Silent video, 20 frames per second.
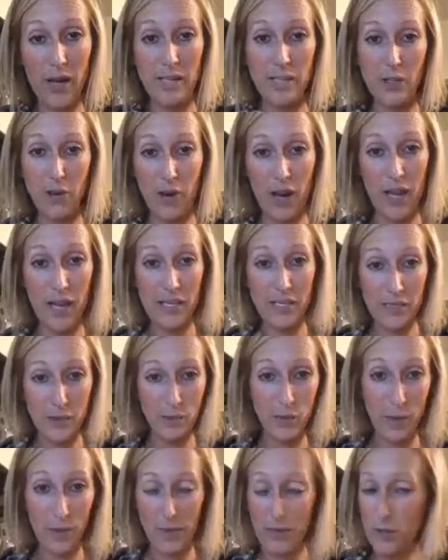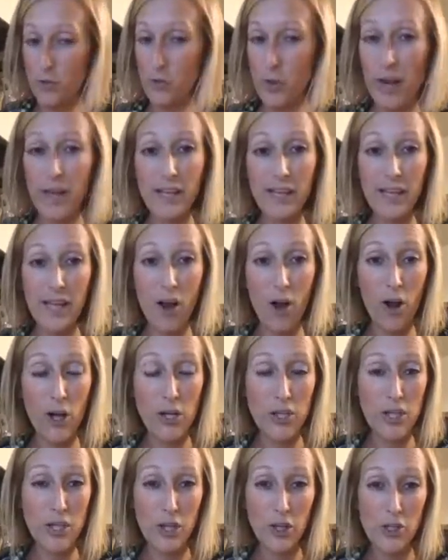into your hand and rub it directly
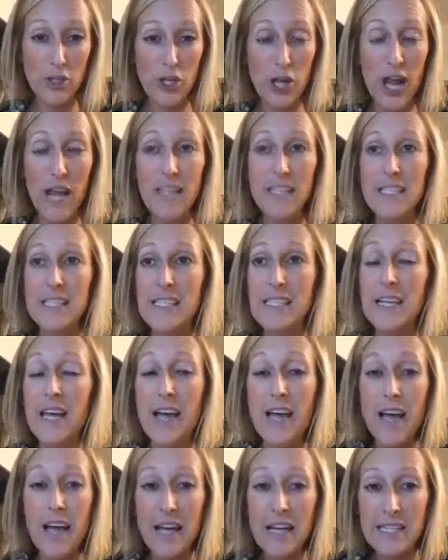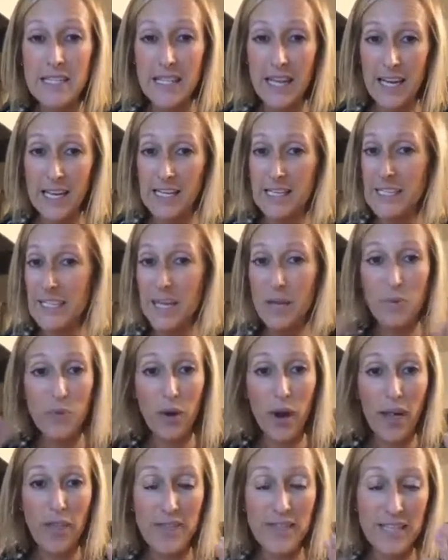onto your chest. Take deep
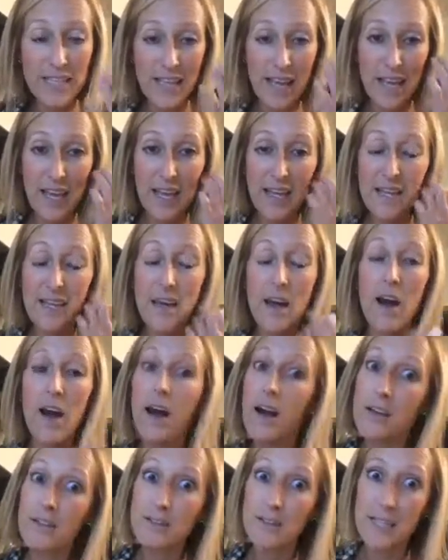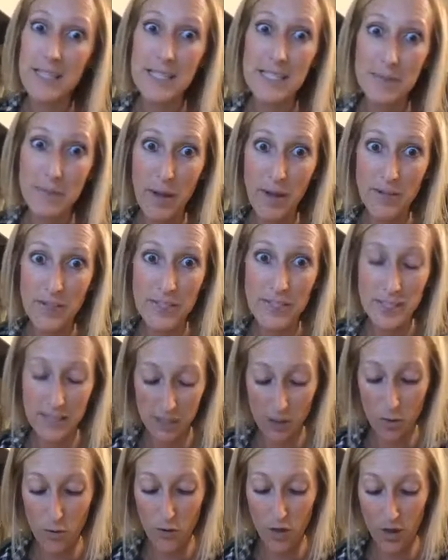breaths in. Oh, it smells
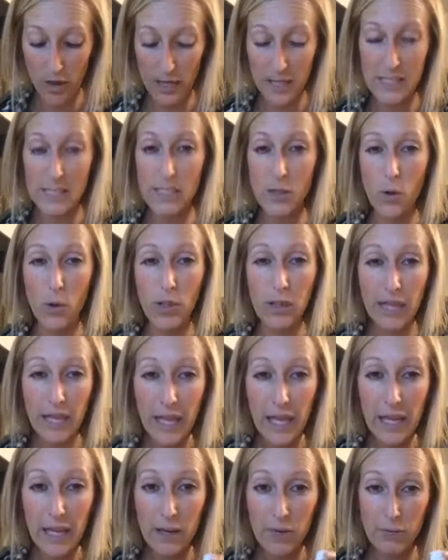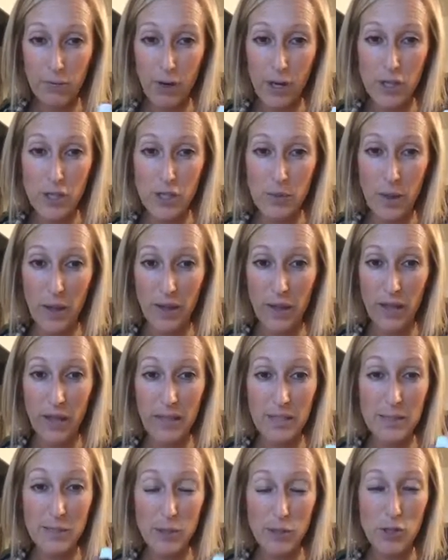so good. It's so clean and fresh smelling,
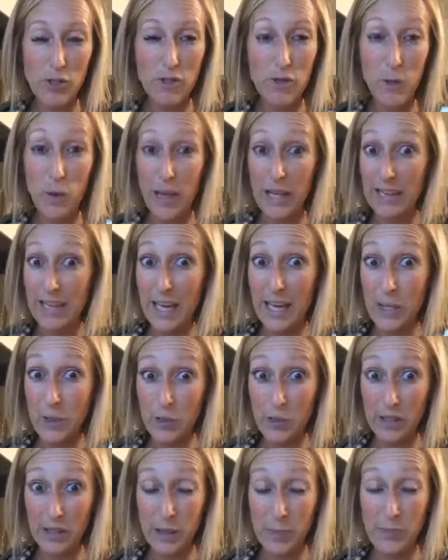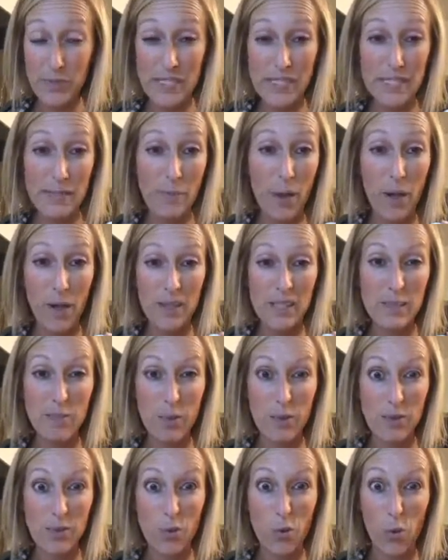especially if you like that eucalyptus smell. It
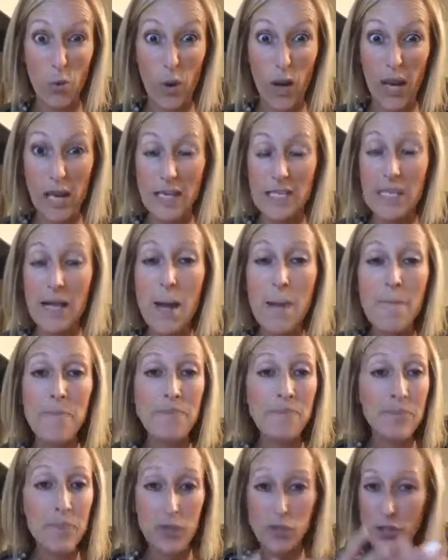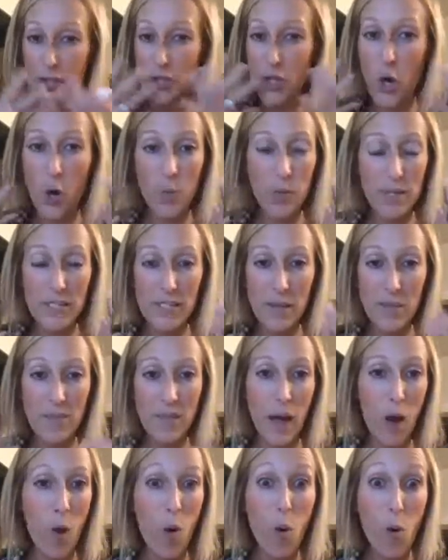smells great. It just opens up
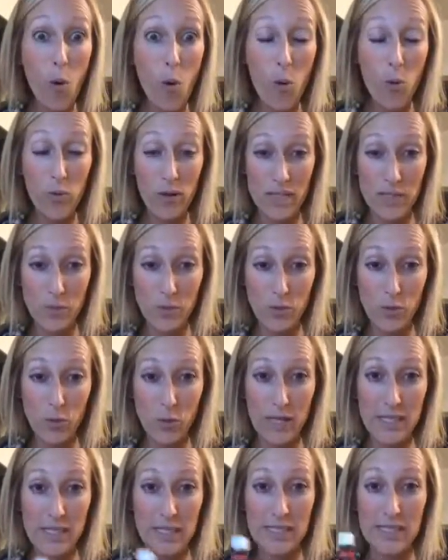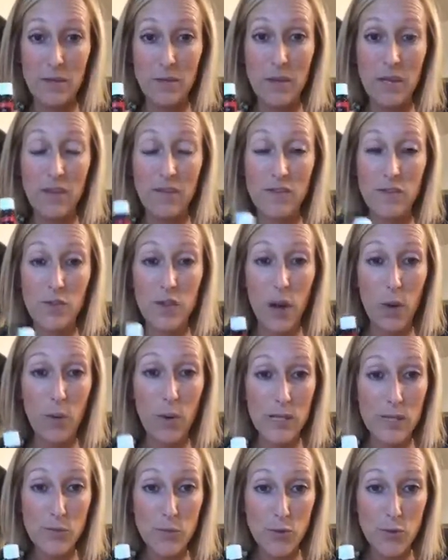that whole respiratory system and gives you that
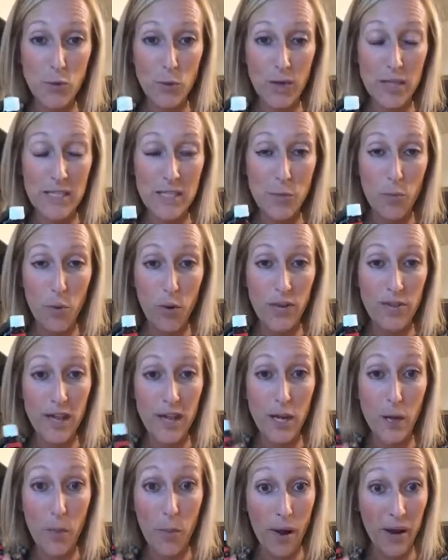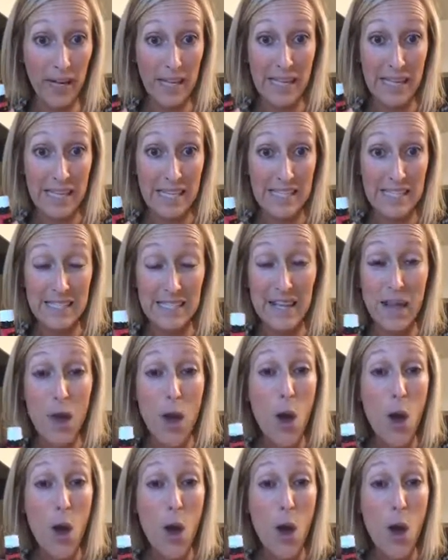respiratory support that your body needs.